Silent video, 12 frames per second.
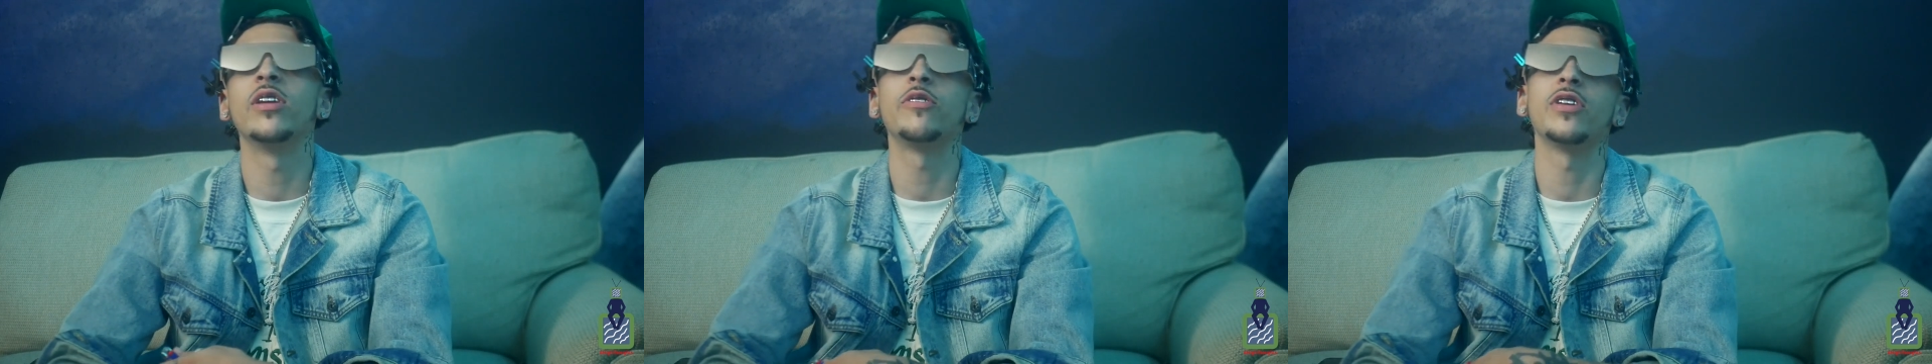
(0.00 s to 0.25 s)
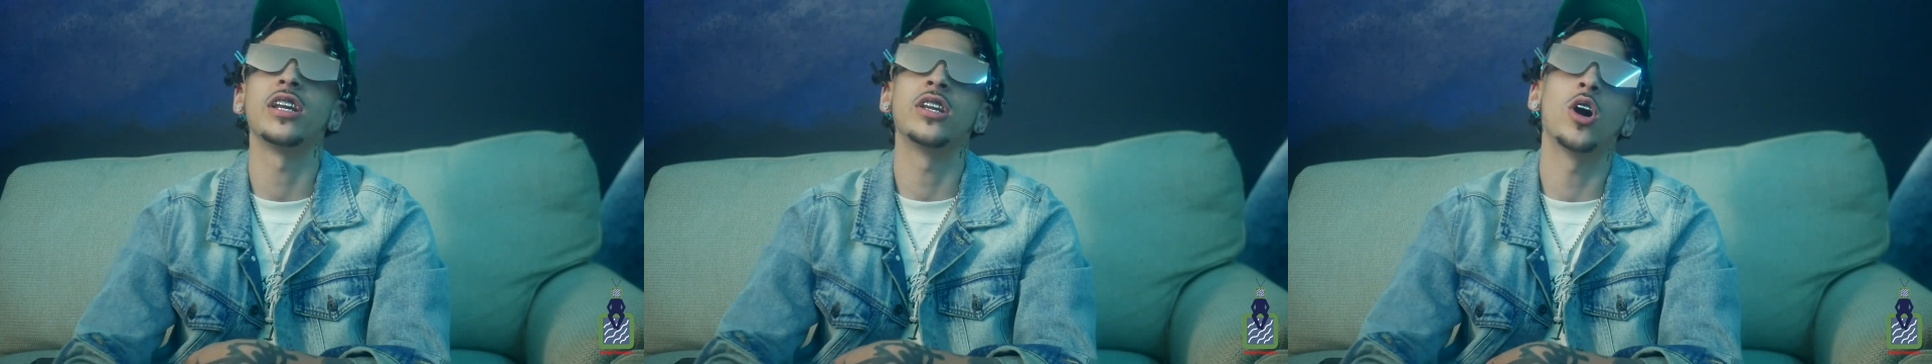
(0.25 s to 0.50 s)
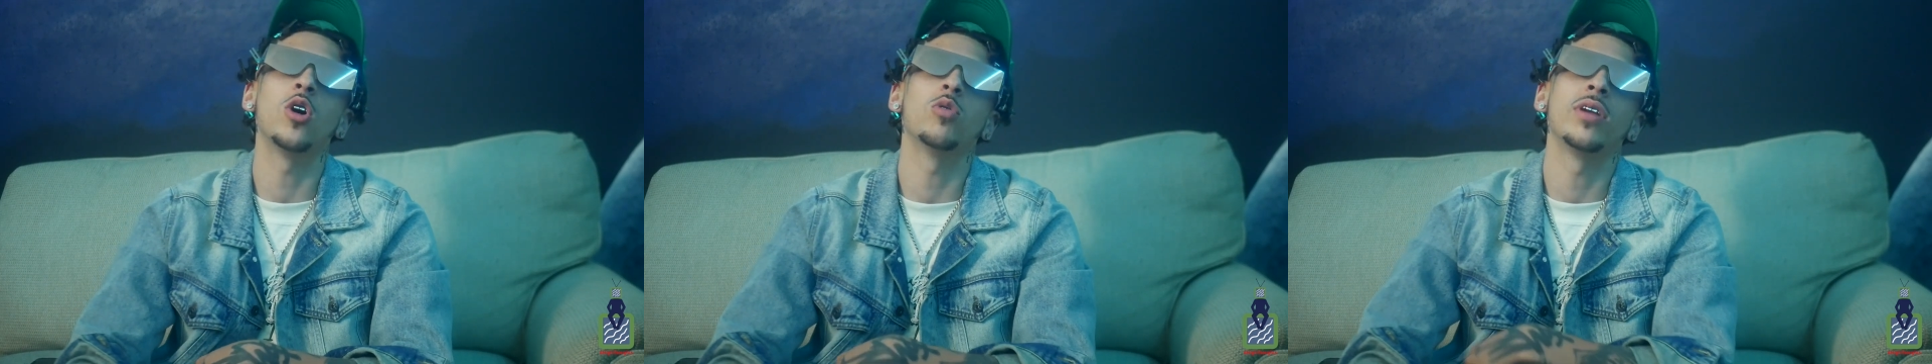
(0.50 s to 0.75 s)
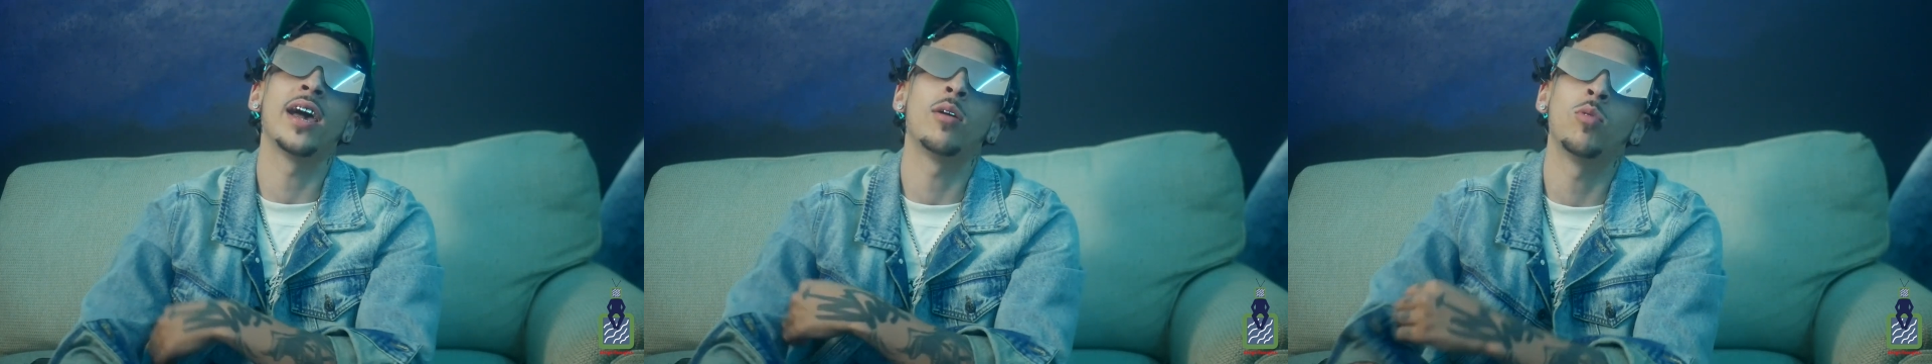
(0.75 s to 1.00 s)
if it don't
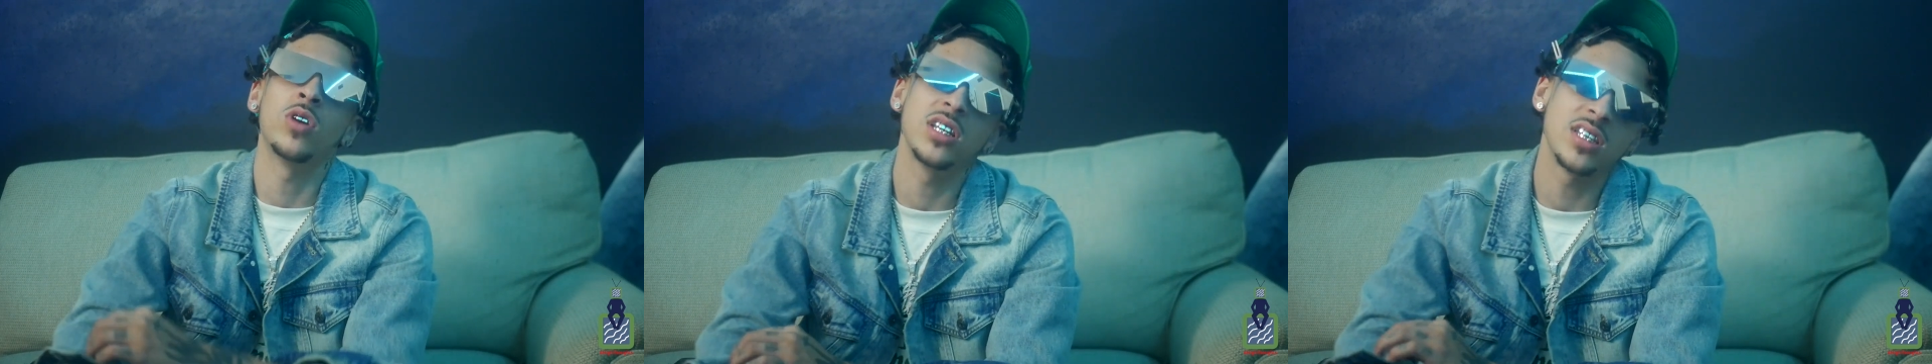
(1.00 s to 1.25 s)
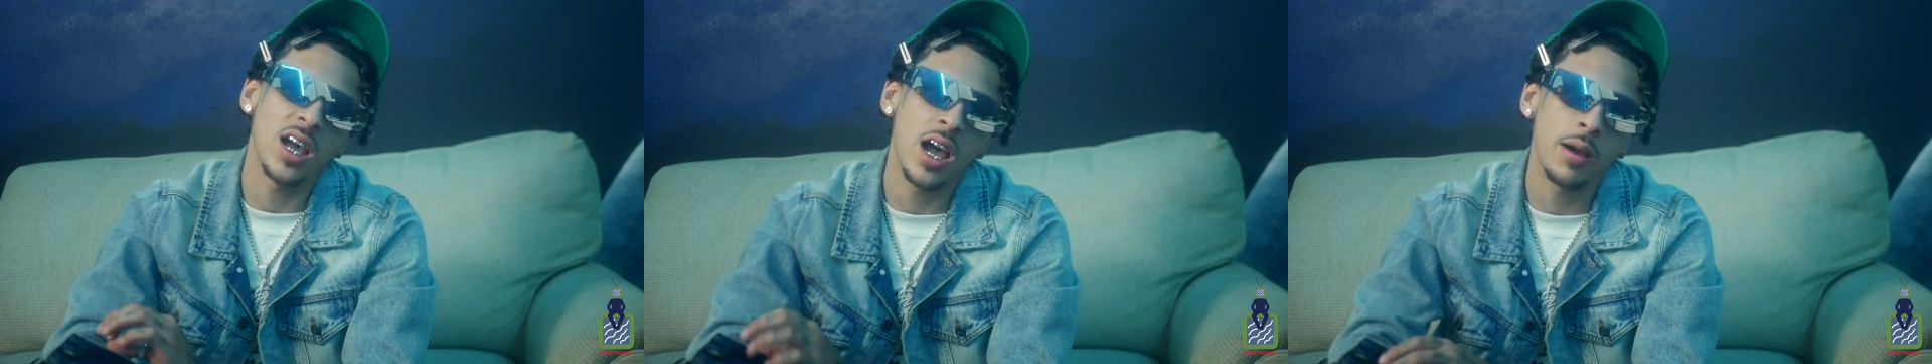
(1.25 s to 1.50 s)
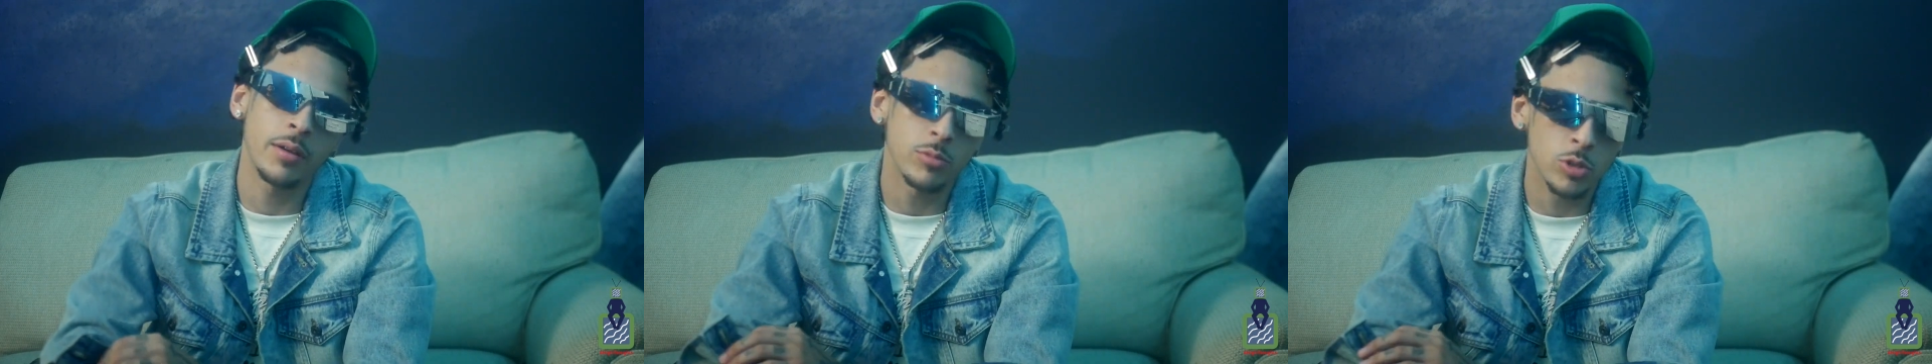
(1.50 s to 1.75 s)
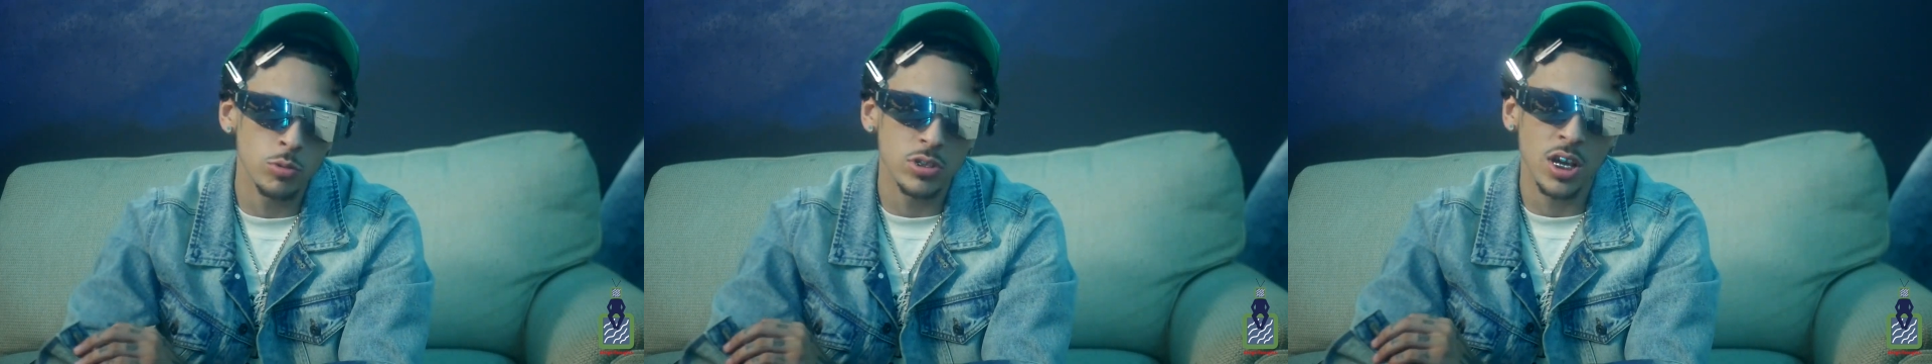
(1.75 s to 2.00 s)
that one time or
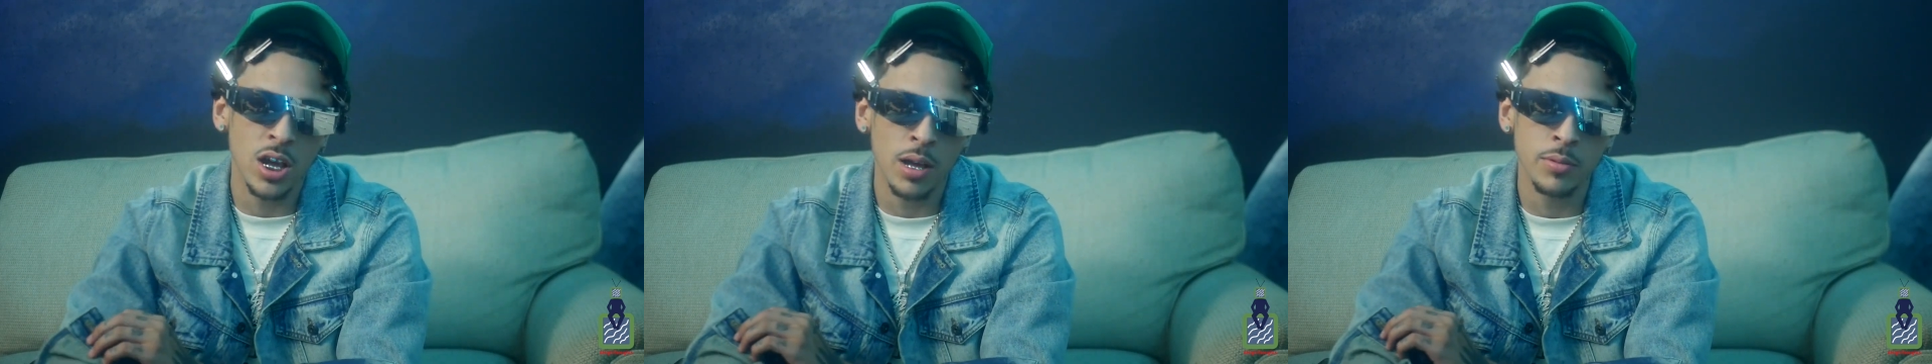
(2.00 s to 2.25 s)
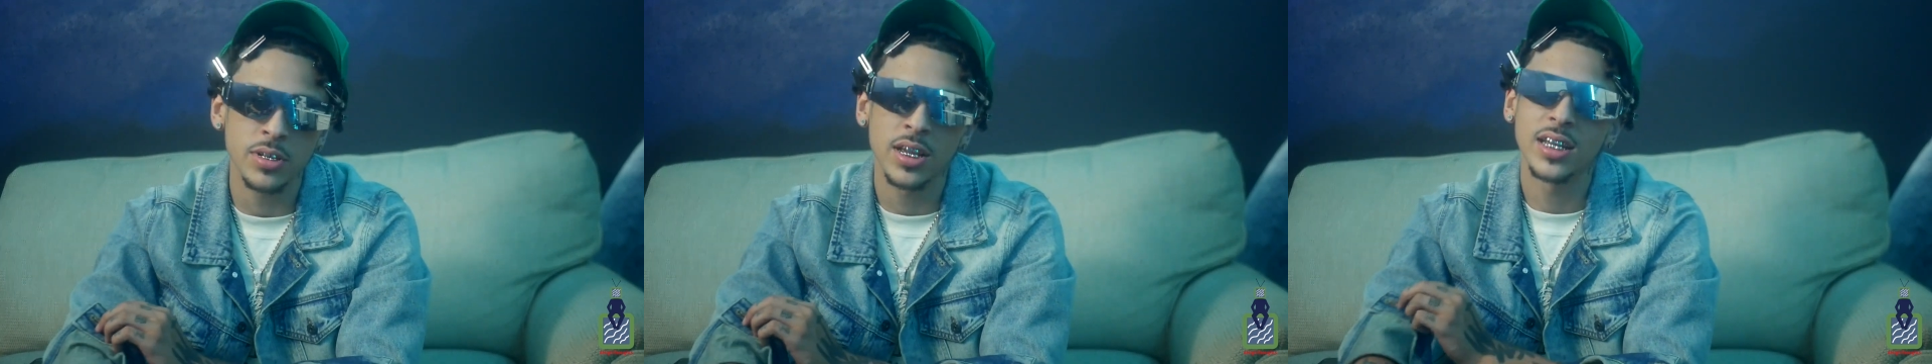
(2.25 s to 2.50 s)
two times,